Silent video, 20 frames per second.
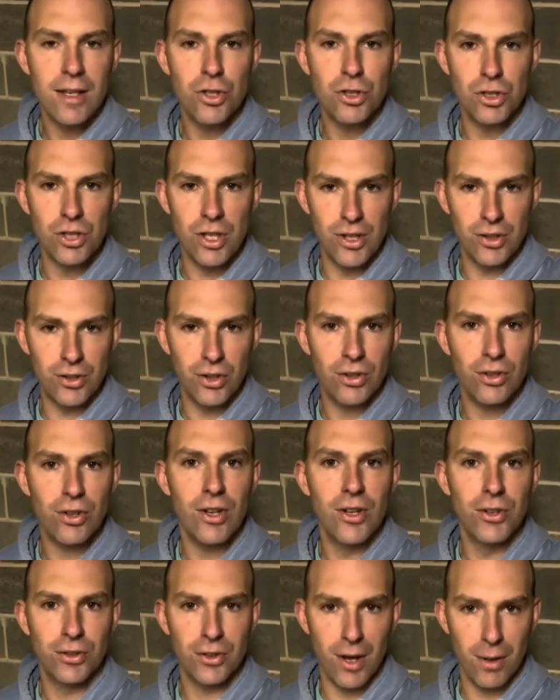Jesus
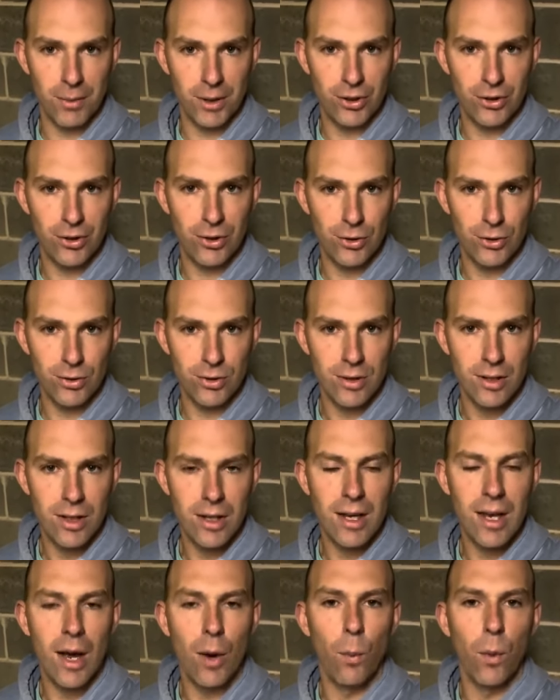is coming soon,
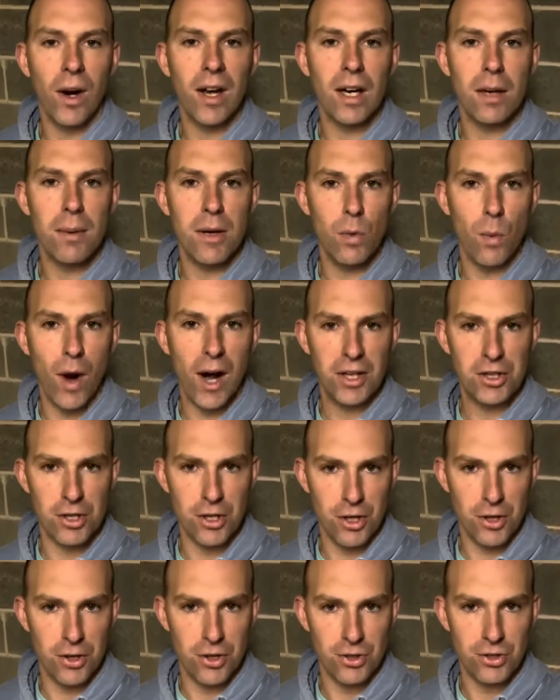and we're going to be watching
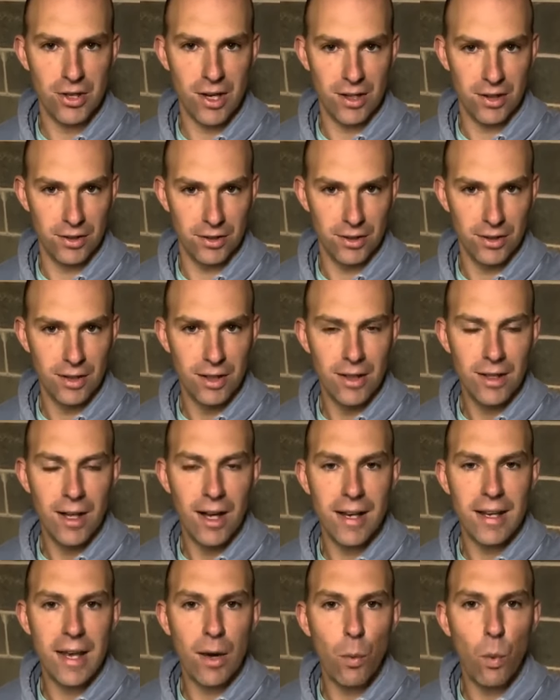on this channel.
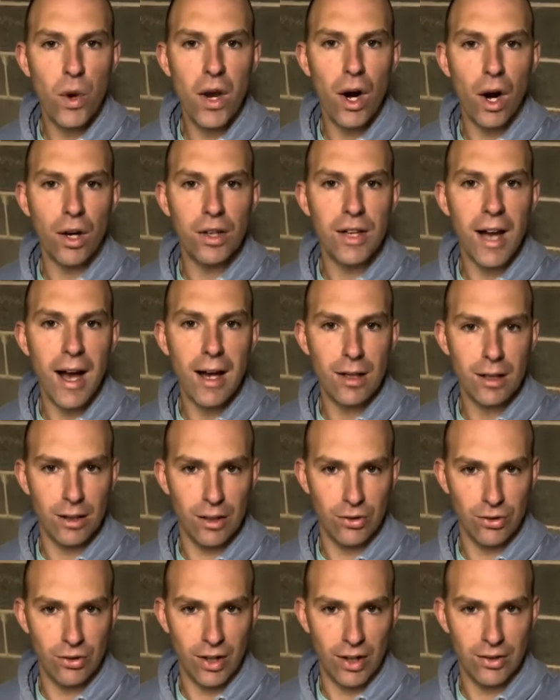Again, we are not going
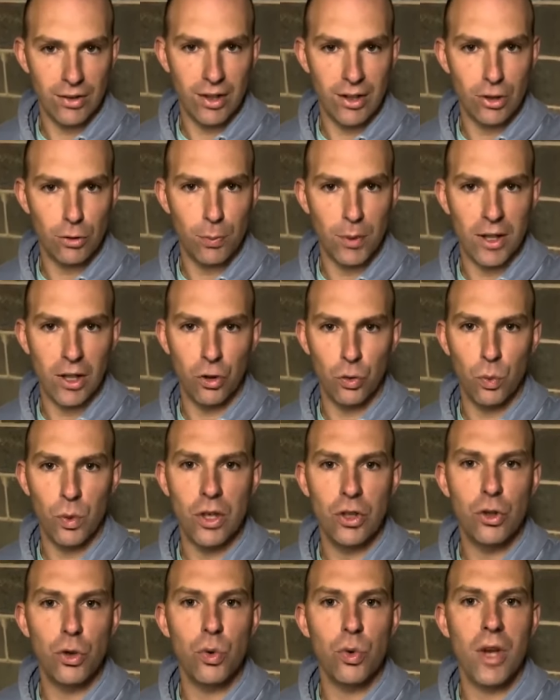to set dates because we
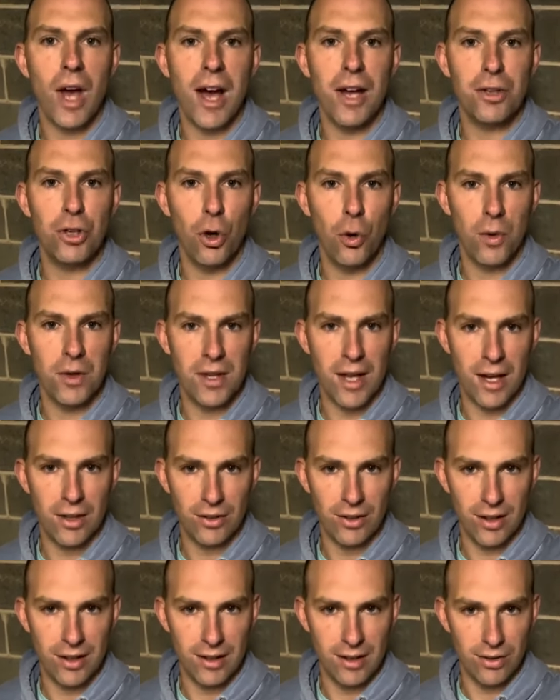do not know when that
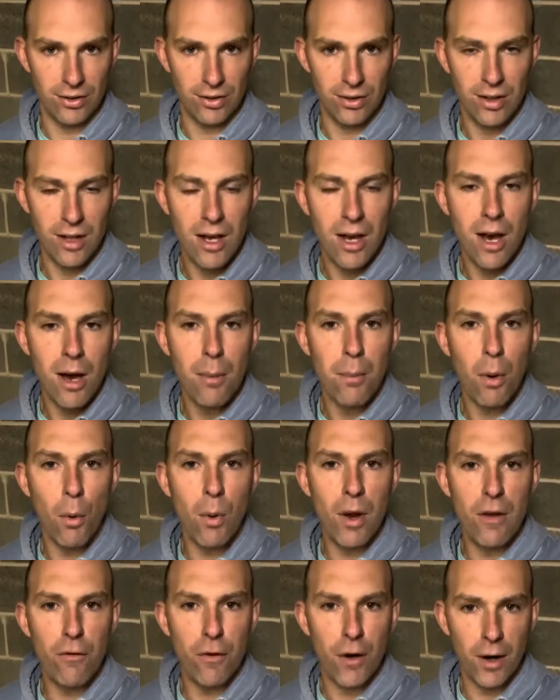day is, but
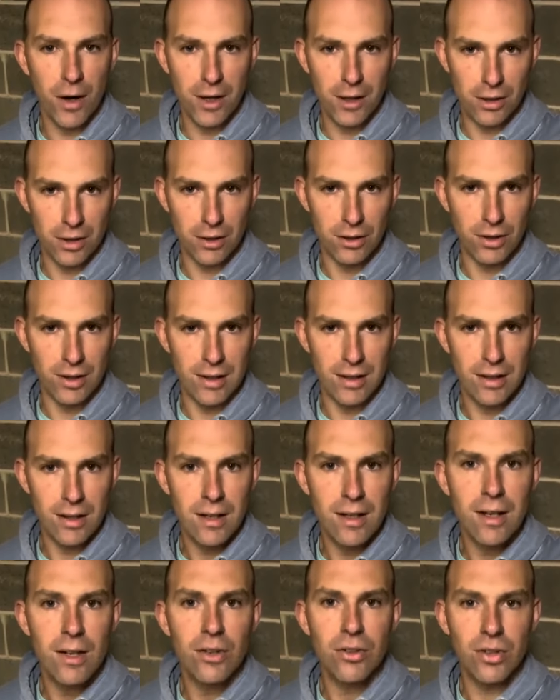we very clearly
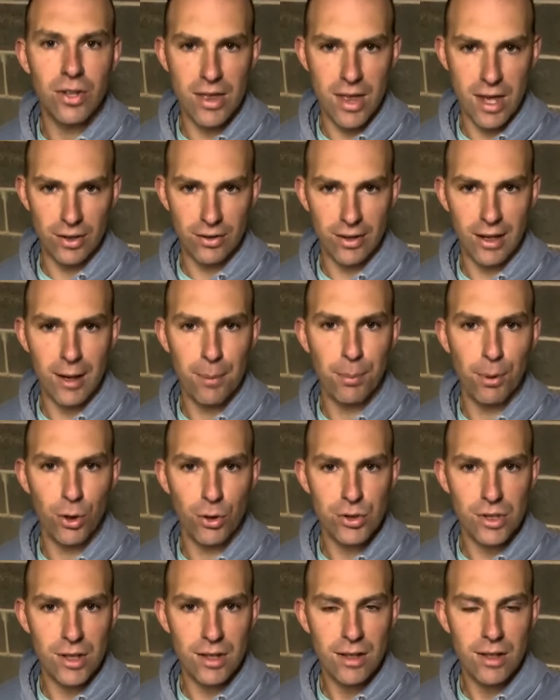see that day
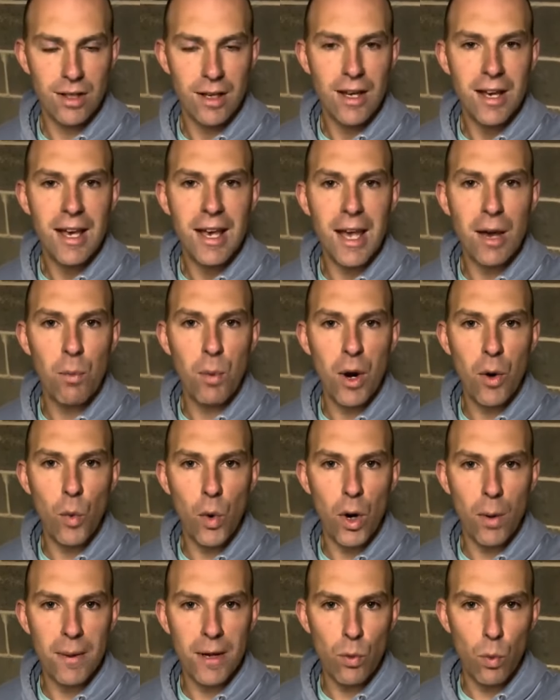approaching. And we
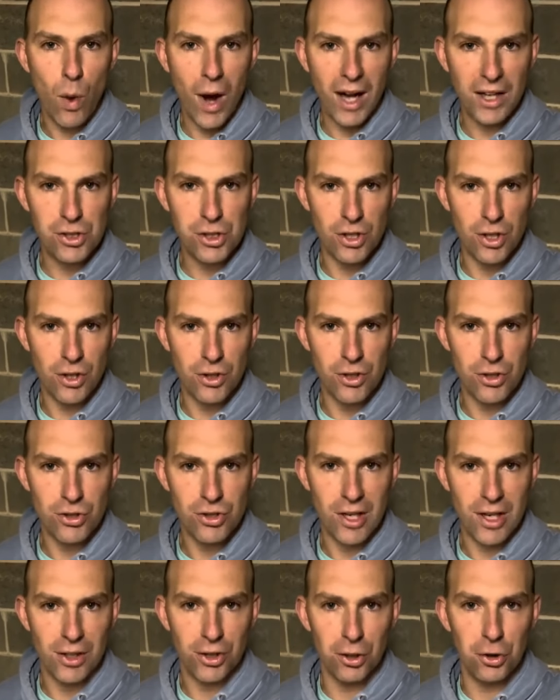will be watching on this
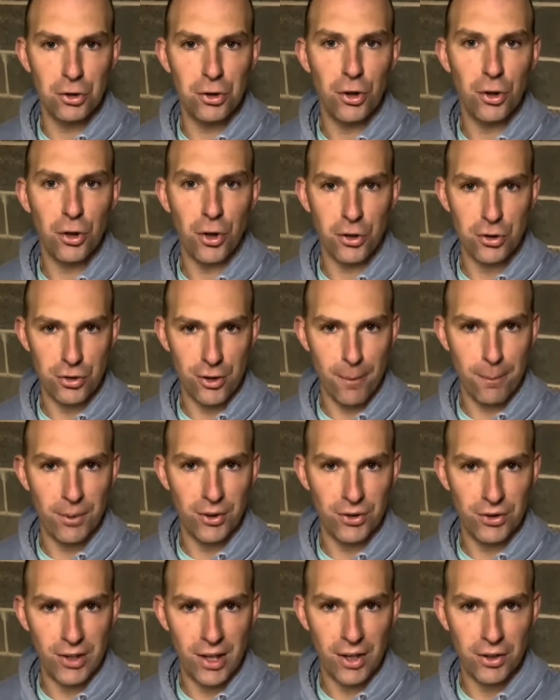channel until the
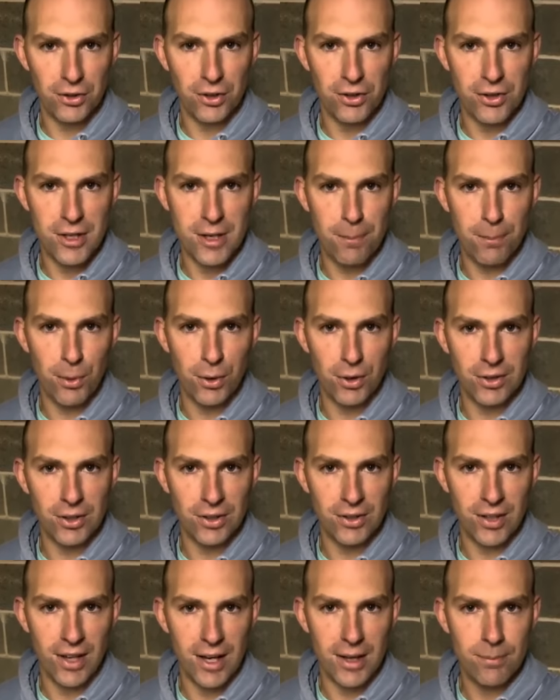trumpet sounds at the
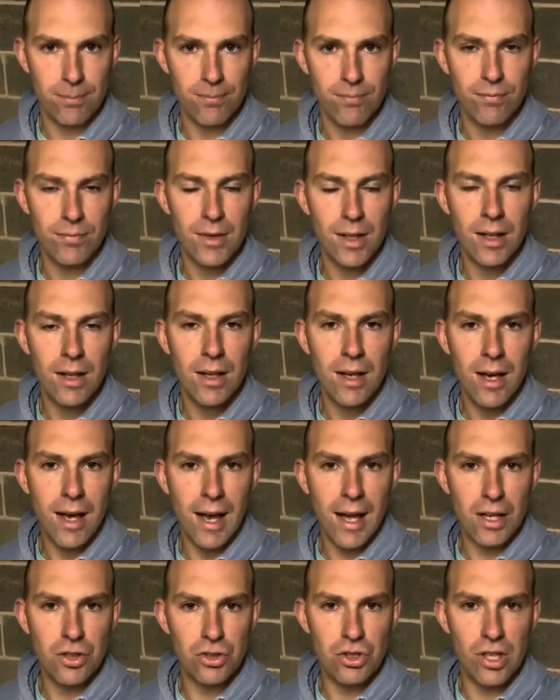appointed time
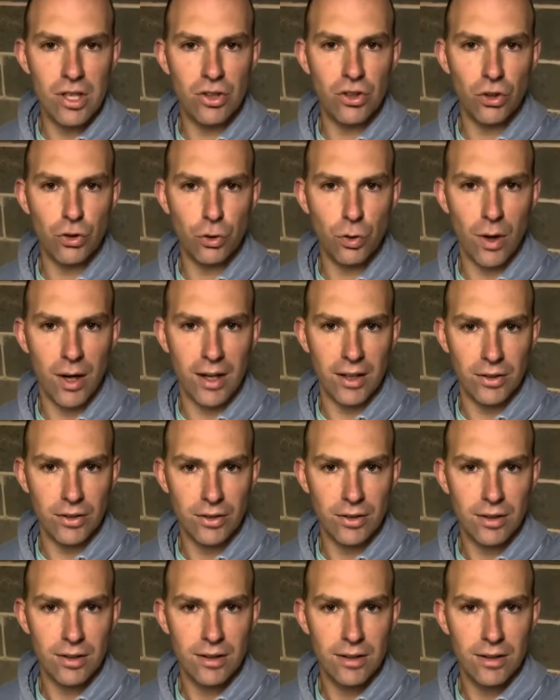and Jesus
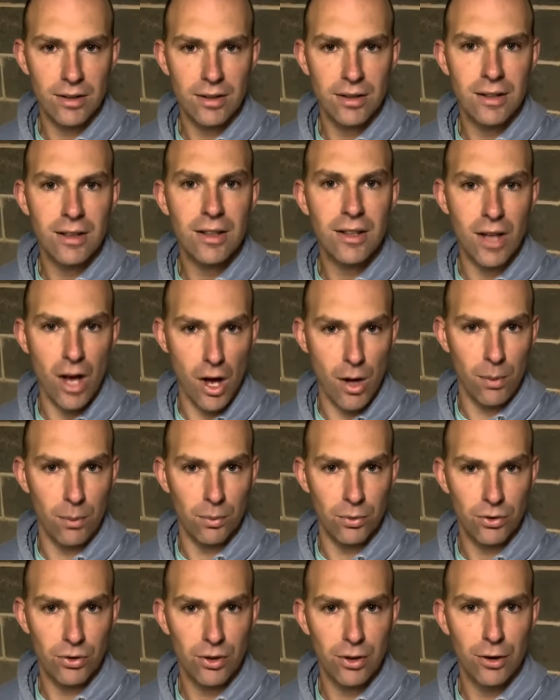Christ
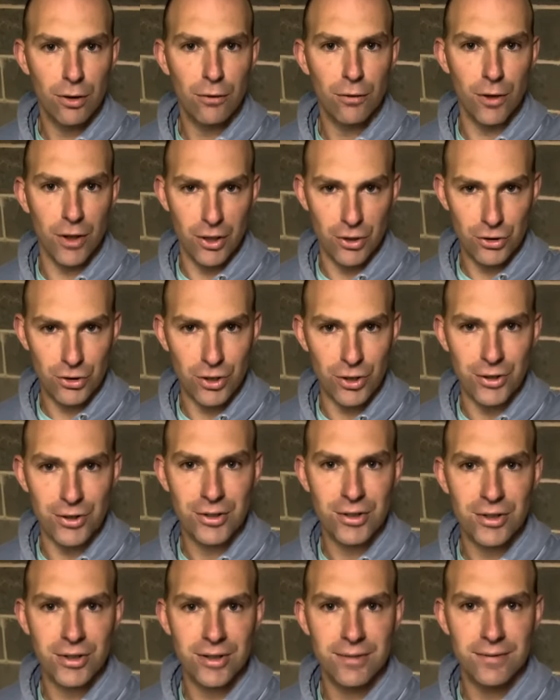comes for his
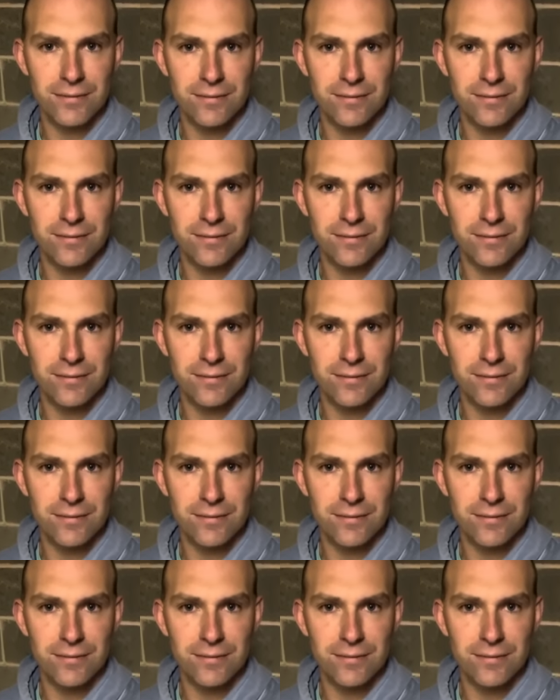church.